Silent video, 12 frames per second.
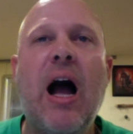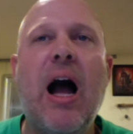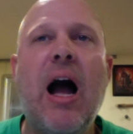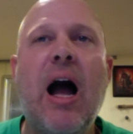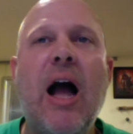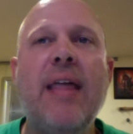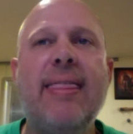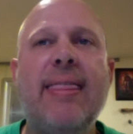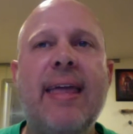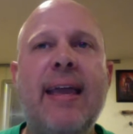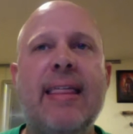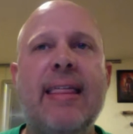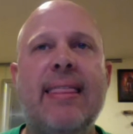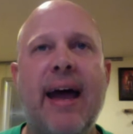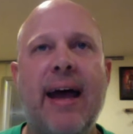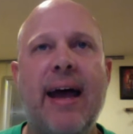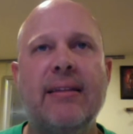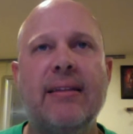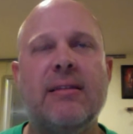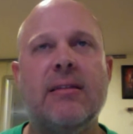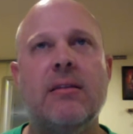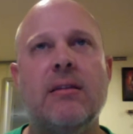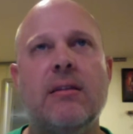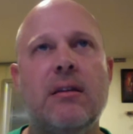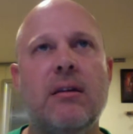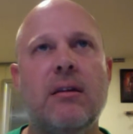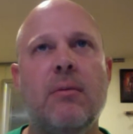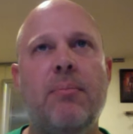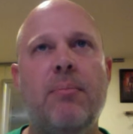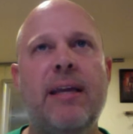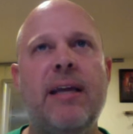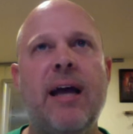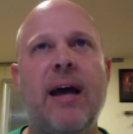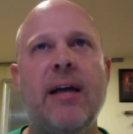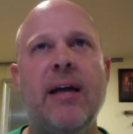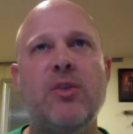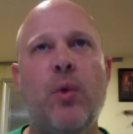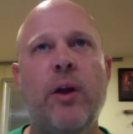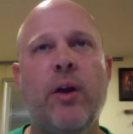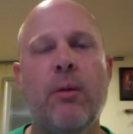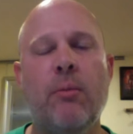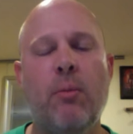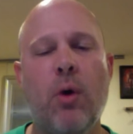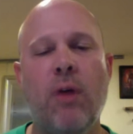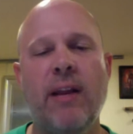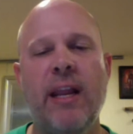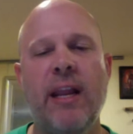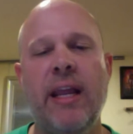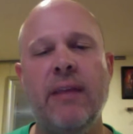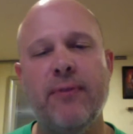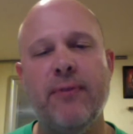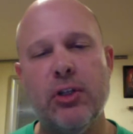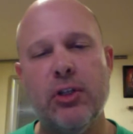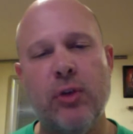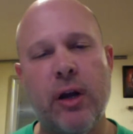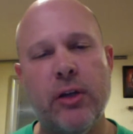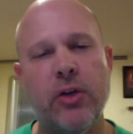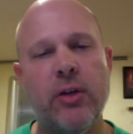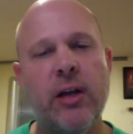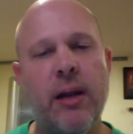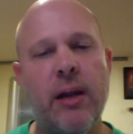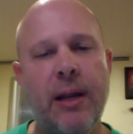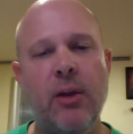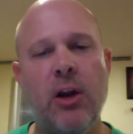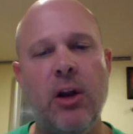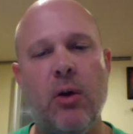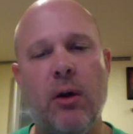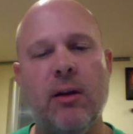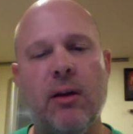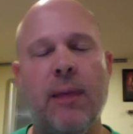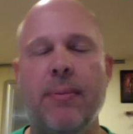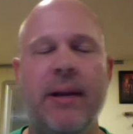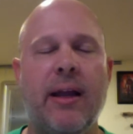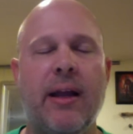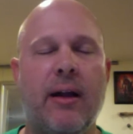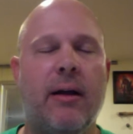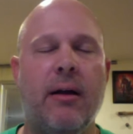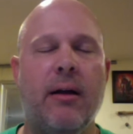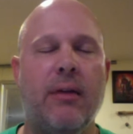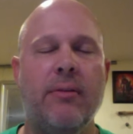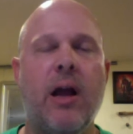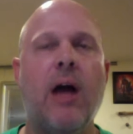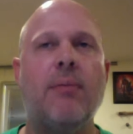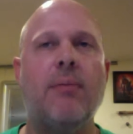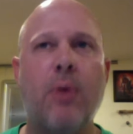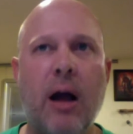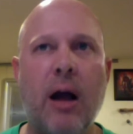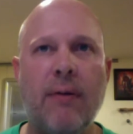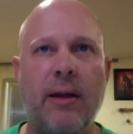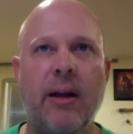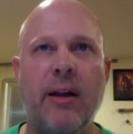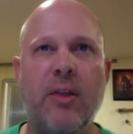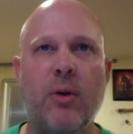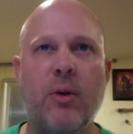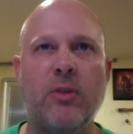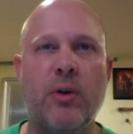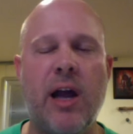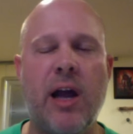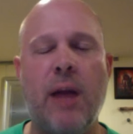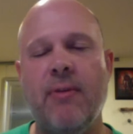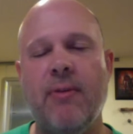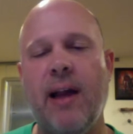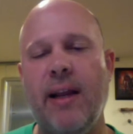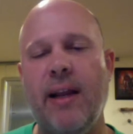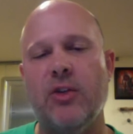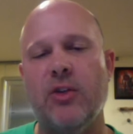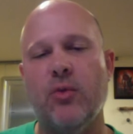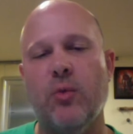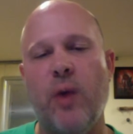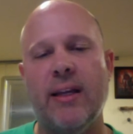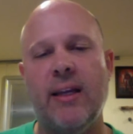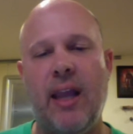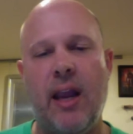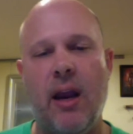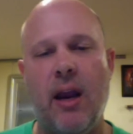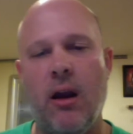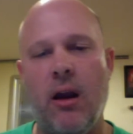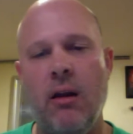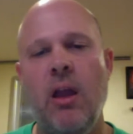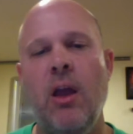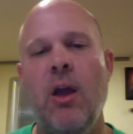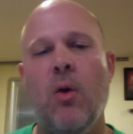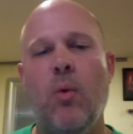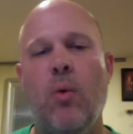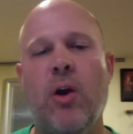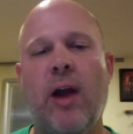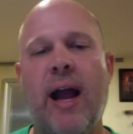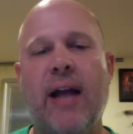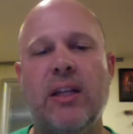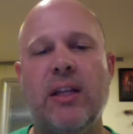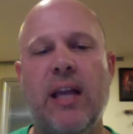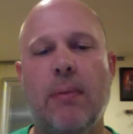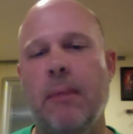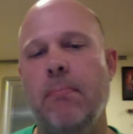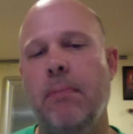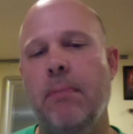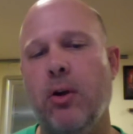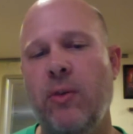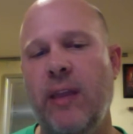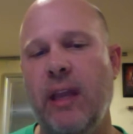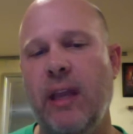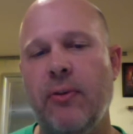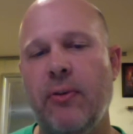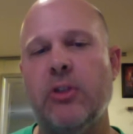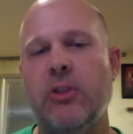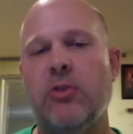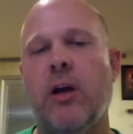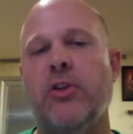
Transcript: I think that because we're more of an infrastructure company, a nonprofit. In other words, we're not providing direct care. We're actually helping build the infrastructure.